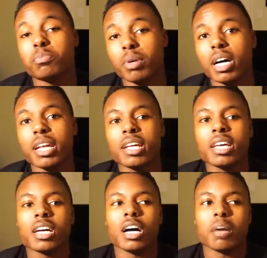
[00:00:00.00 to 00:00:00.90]
But
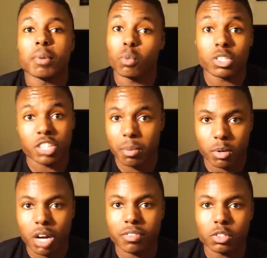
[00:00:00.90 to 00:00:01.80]
um, it was
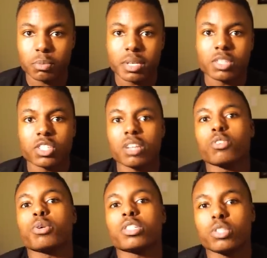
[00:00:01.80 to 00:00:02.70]
tapered off a little bit instead of
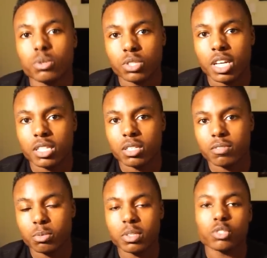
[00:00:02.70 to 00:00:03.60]
doing two sets
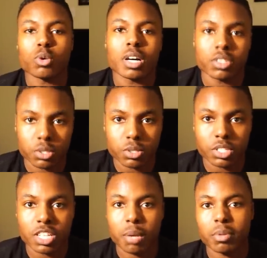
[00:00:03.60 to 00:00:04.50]
of split squats and two sets
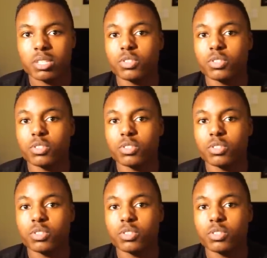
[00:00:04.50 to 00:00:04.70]
of side planks,